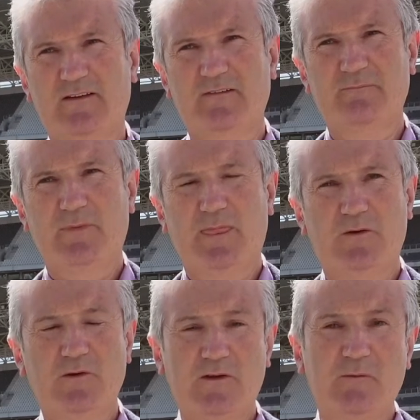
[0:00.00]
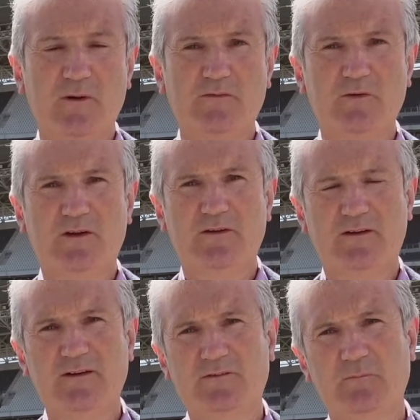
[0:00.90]
And unlucky in my view not to
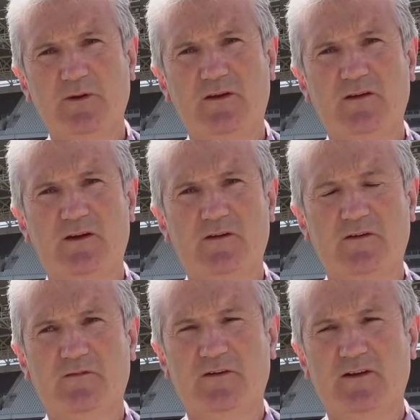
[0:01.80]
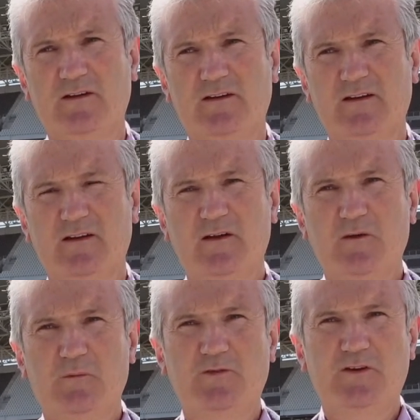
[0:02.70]
at least compete in the All Ireland final. And
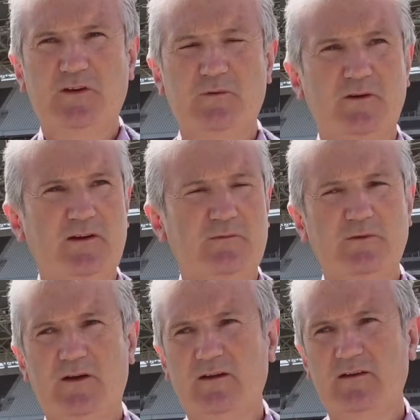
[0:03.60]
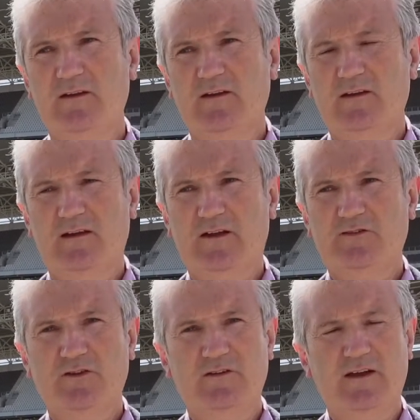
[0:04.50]
we've seen now that they've went on
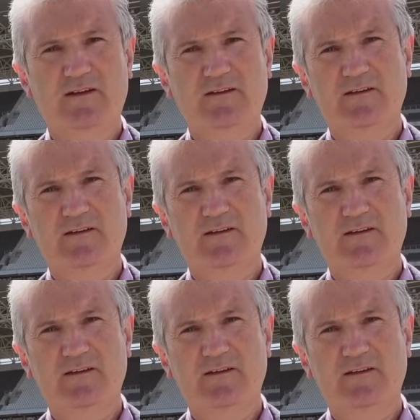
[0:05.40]
last year and.